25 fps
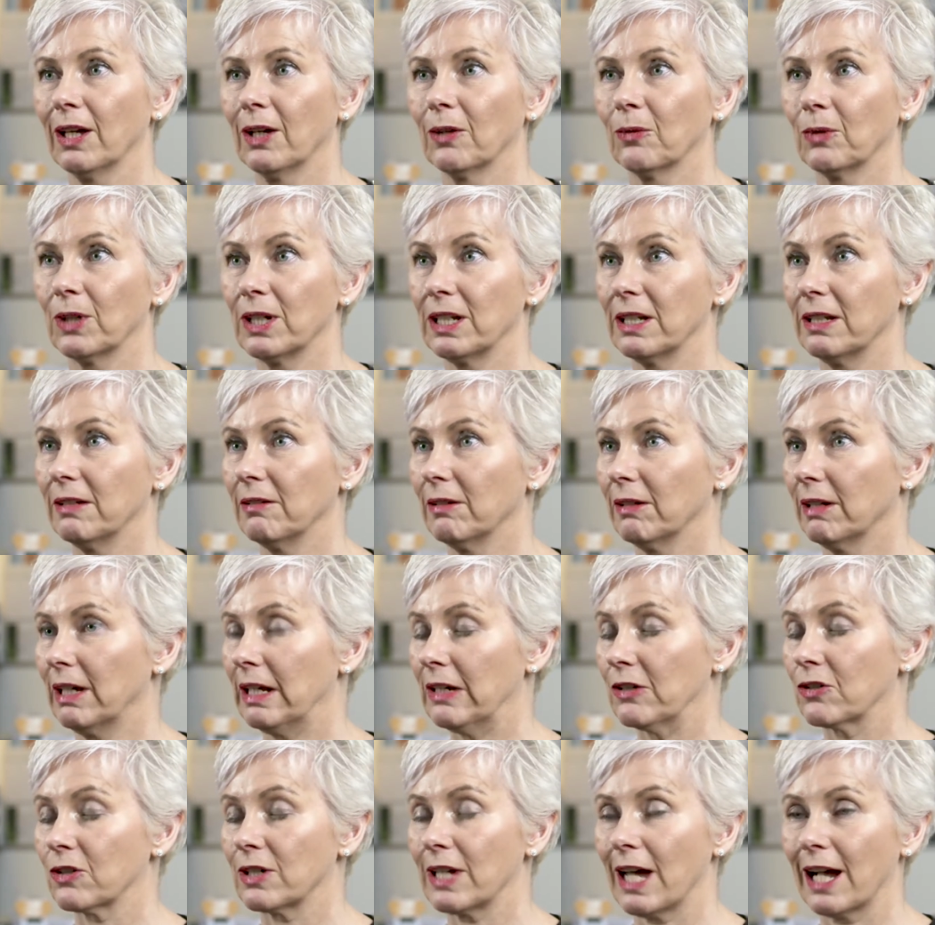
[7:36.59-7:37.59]
When
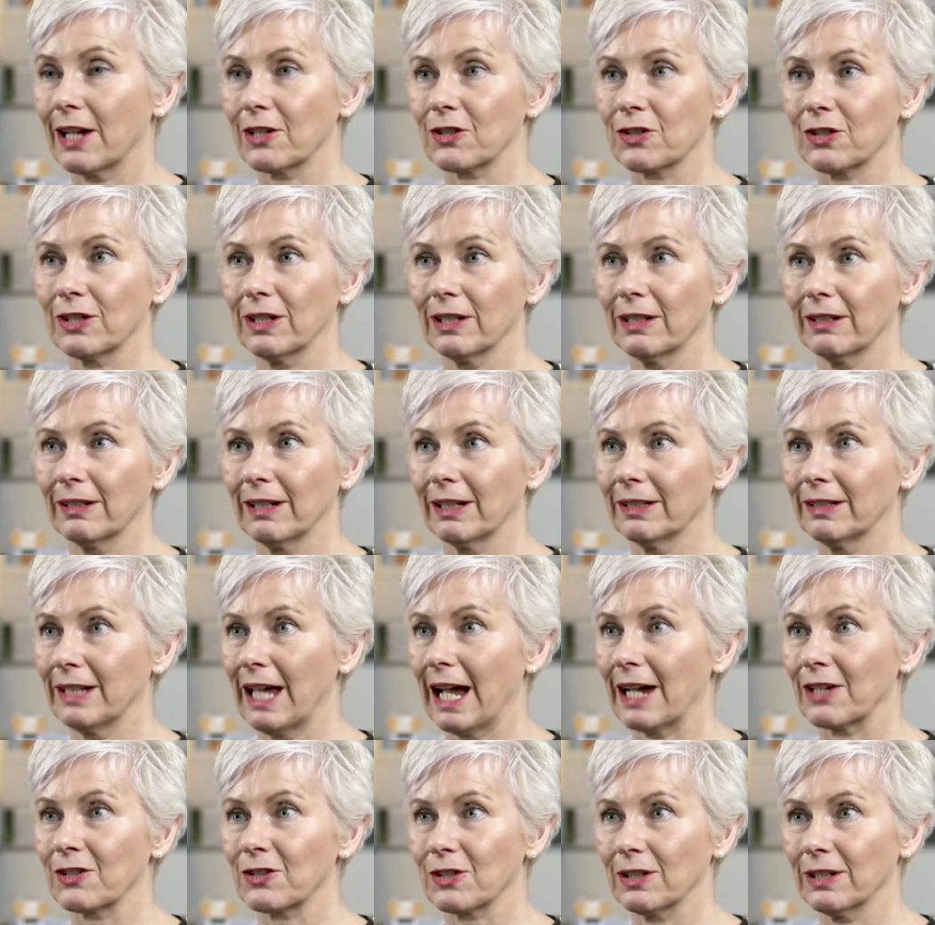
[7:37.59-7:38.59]
international and
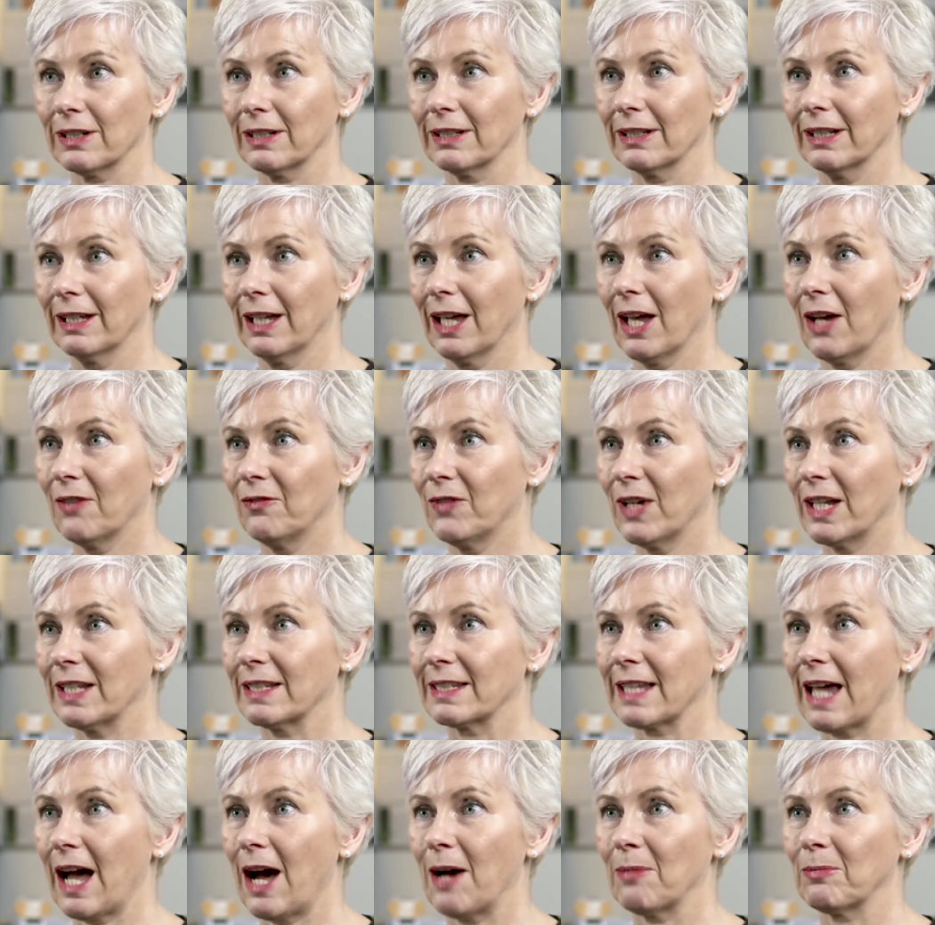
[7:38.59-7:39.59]
national events
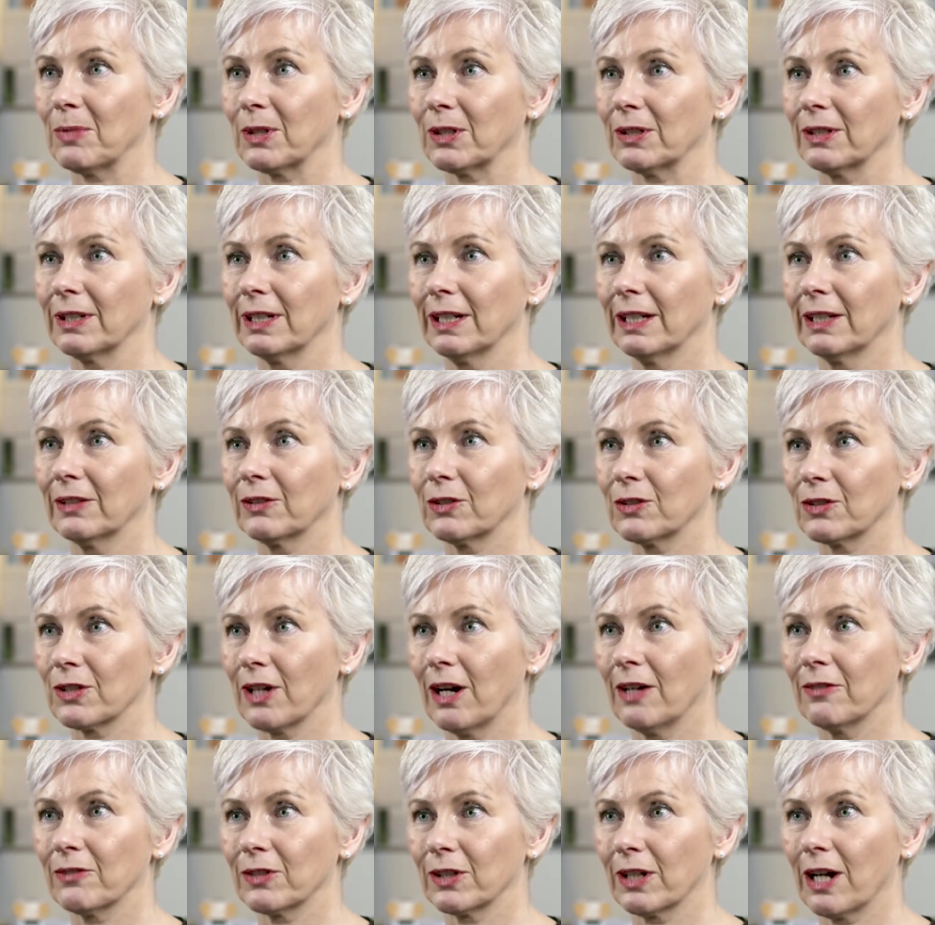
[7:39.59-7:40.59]
happen, there's
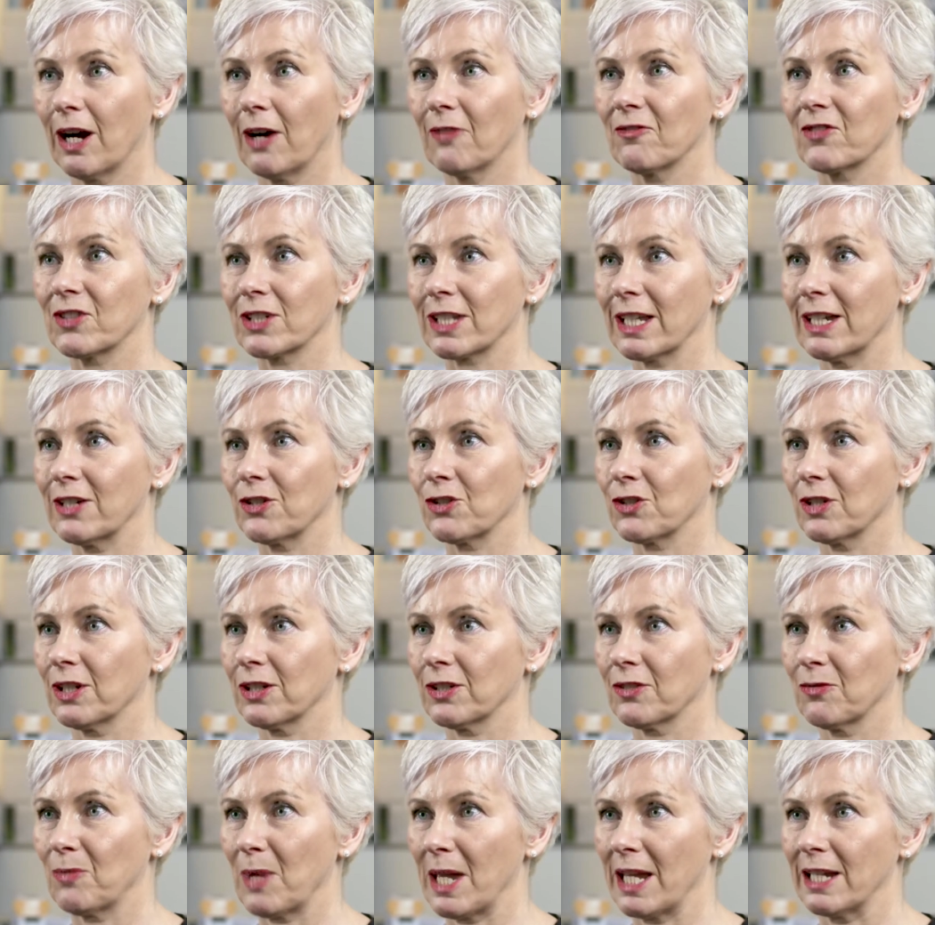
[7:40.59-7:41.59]
often conversation and
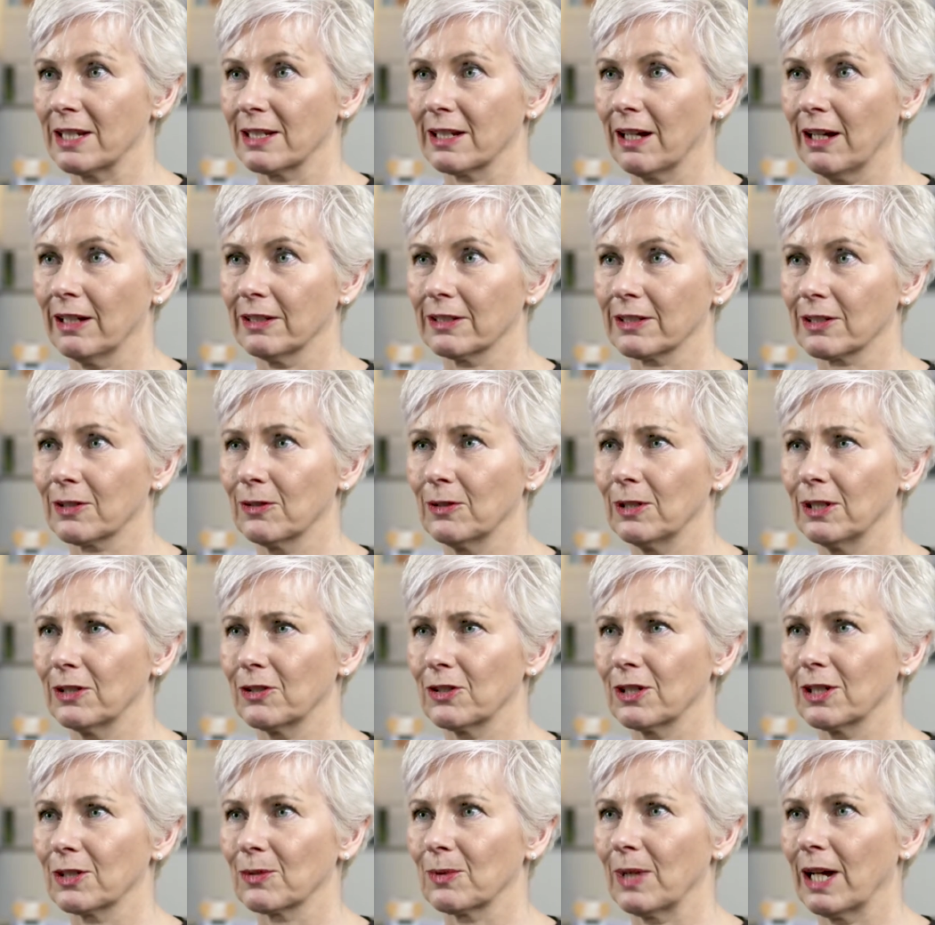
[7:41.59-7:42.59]
debate on Schoology
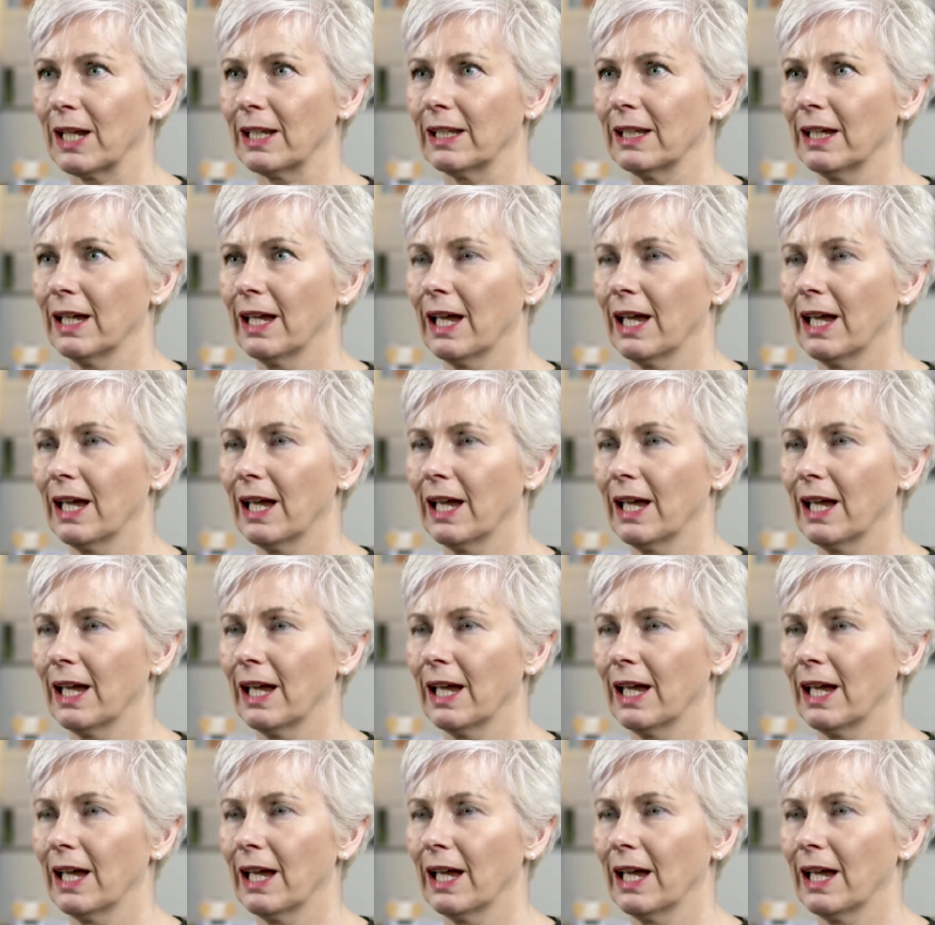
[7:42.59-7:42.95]
as well.